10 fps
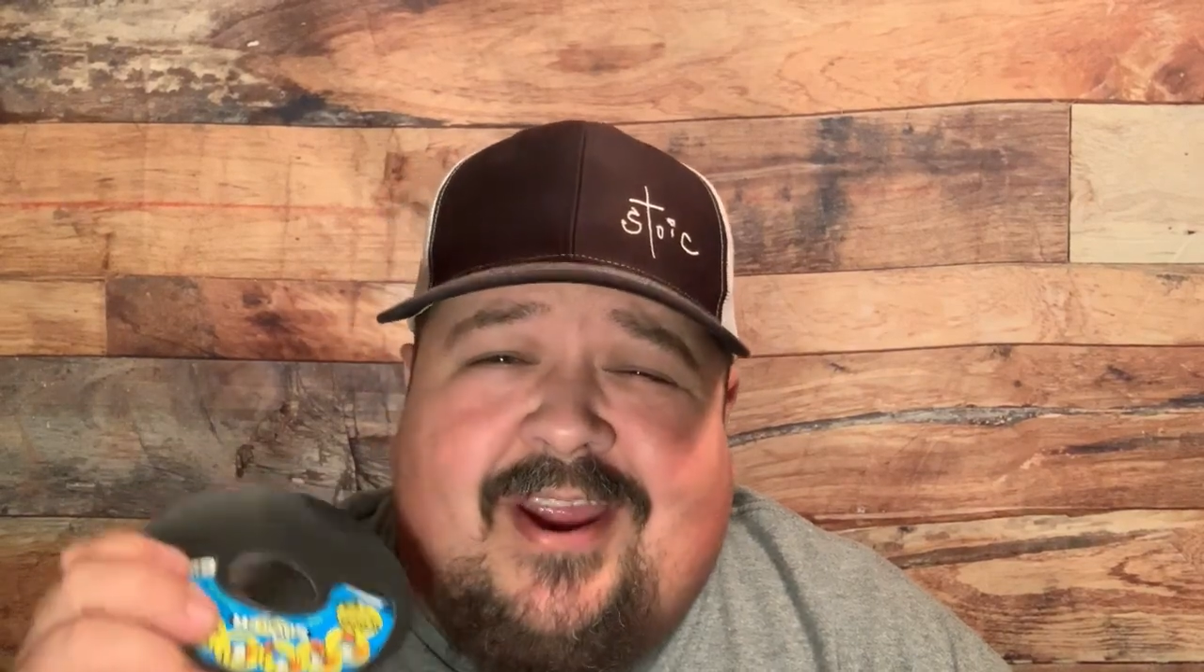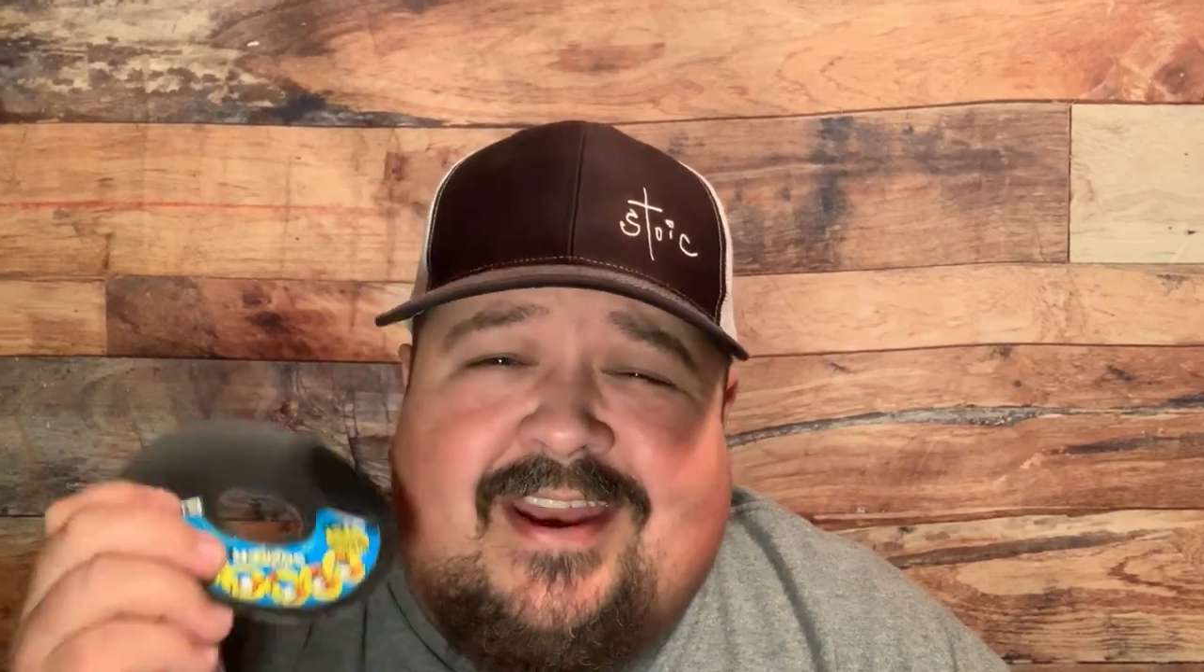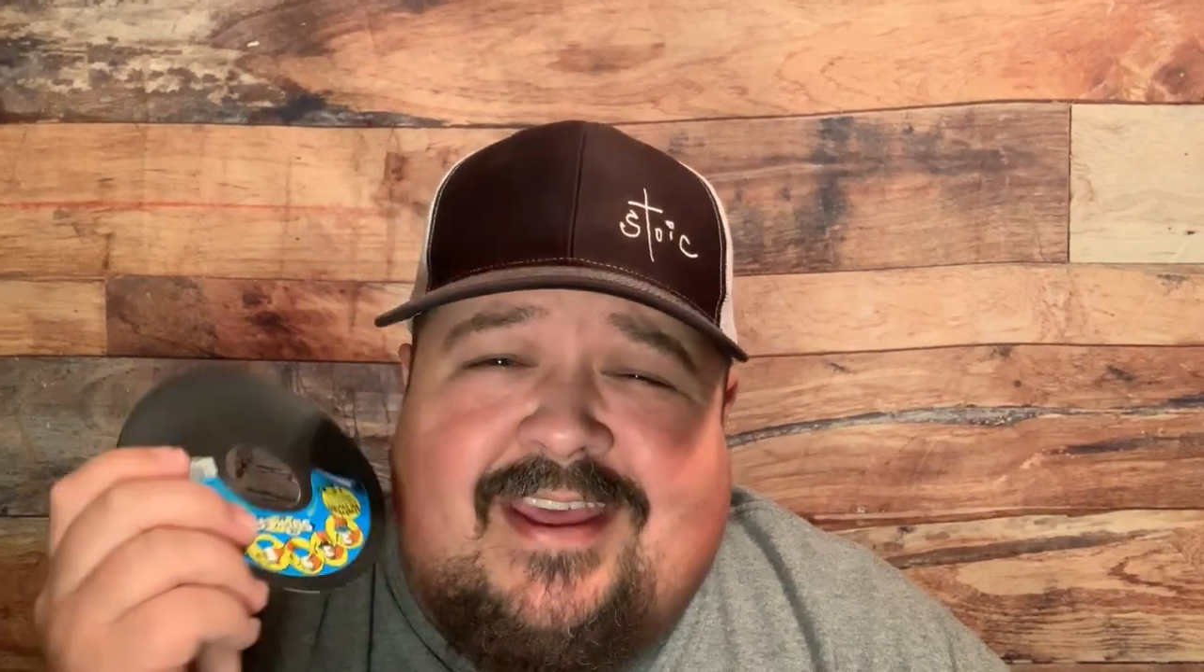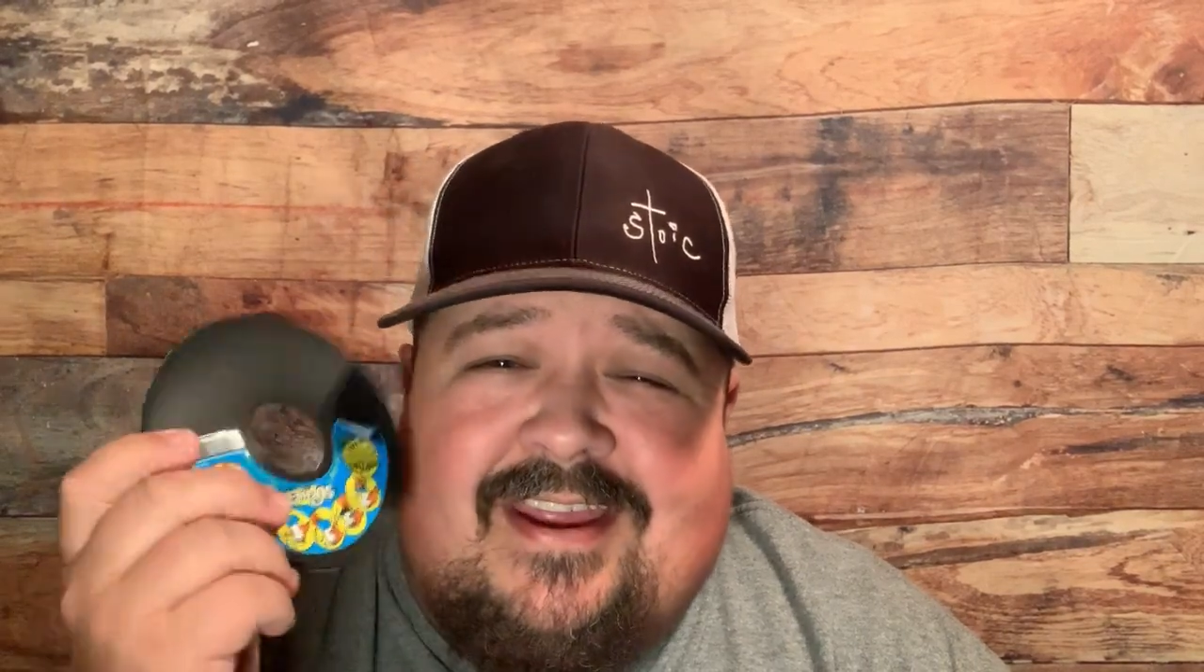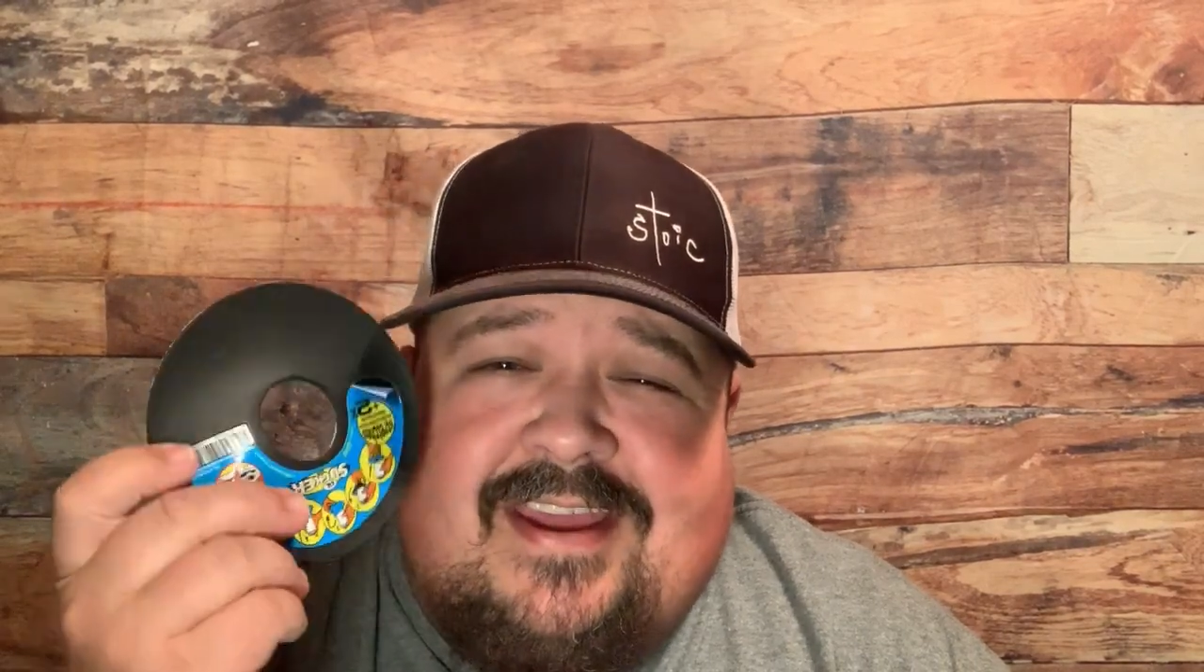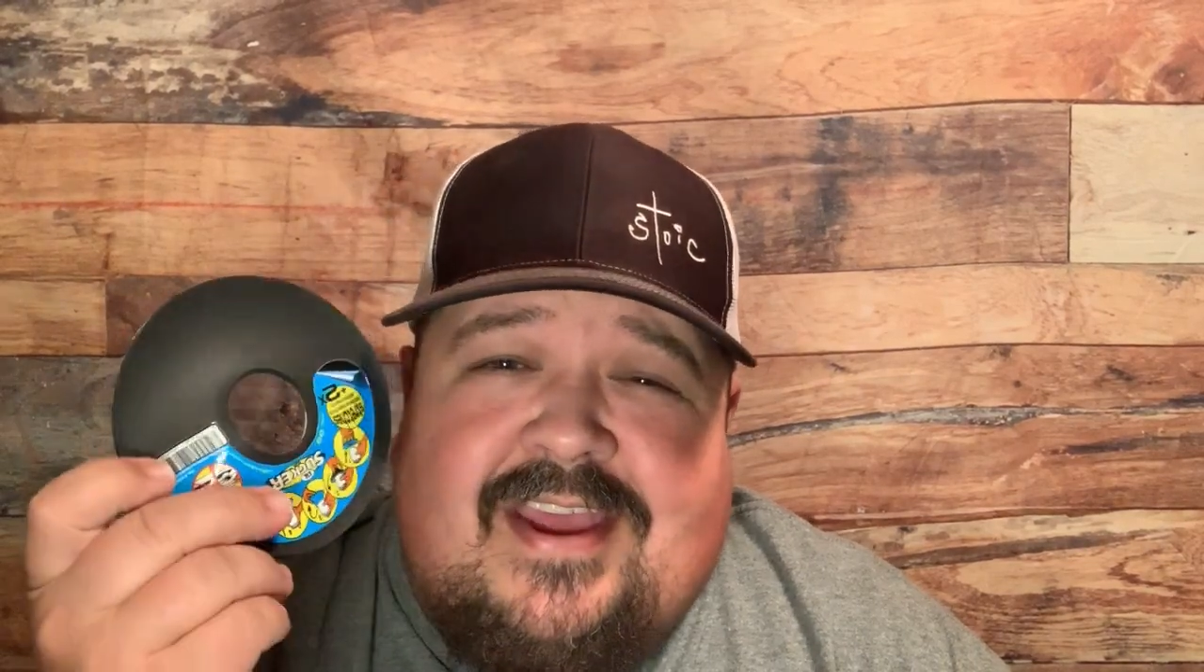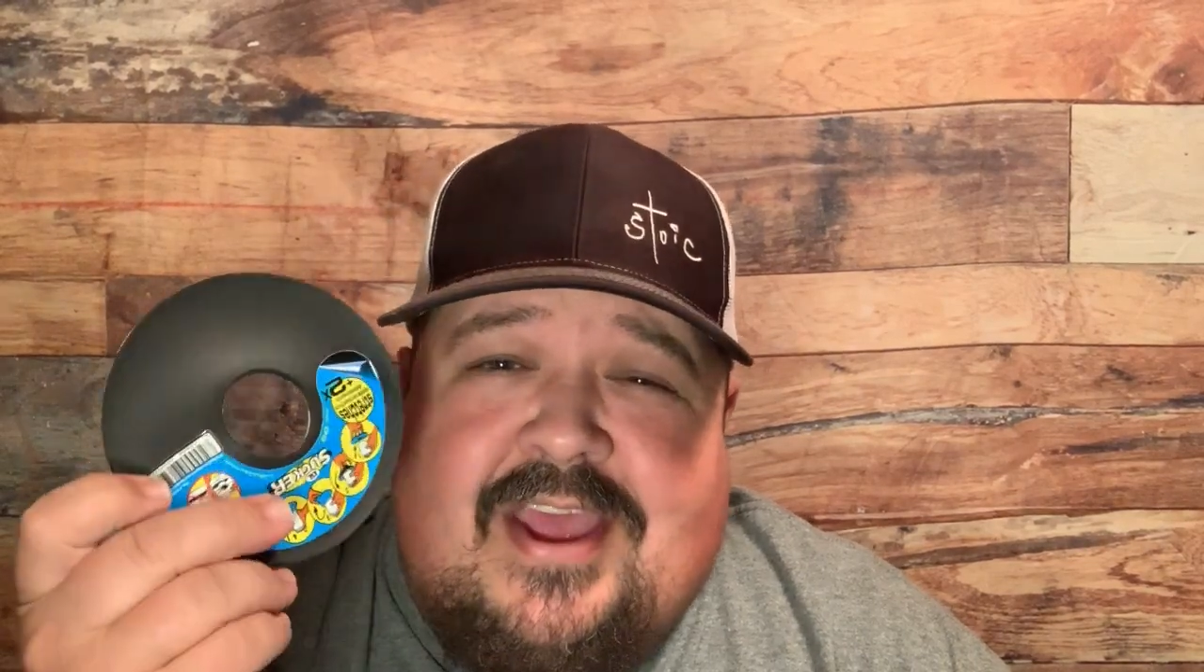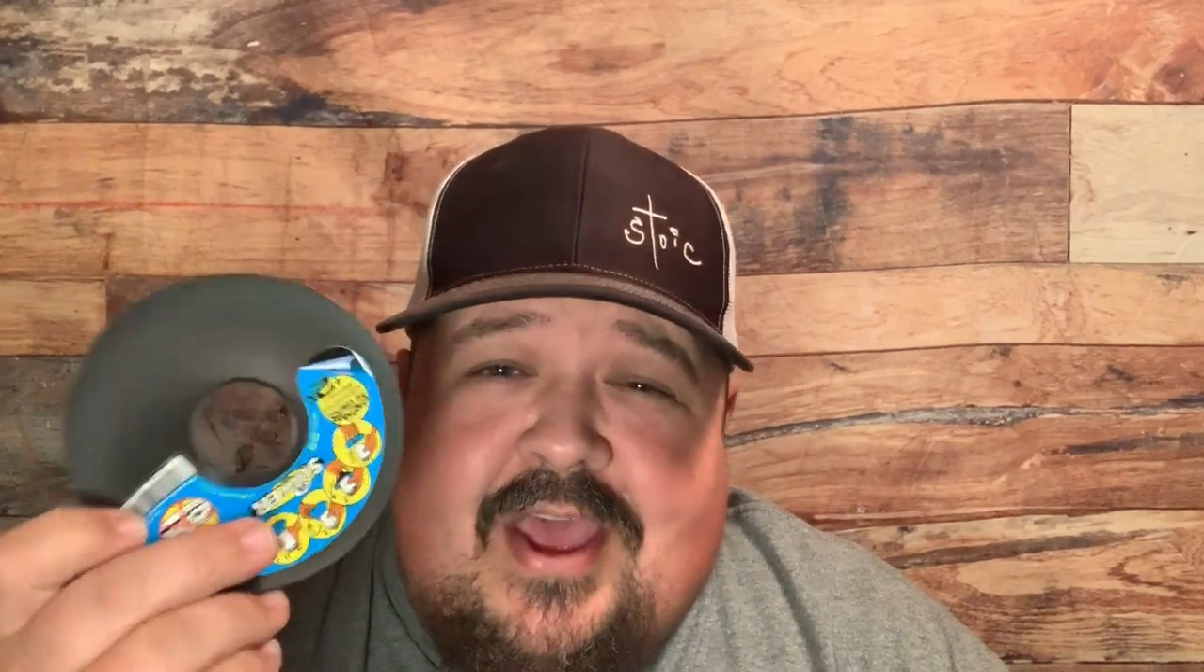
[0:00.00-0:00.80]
right, did it?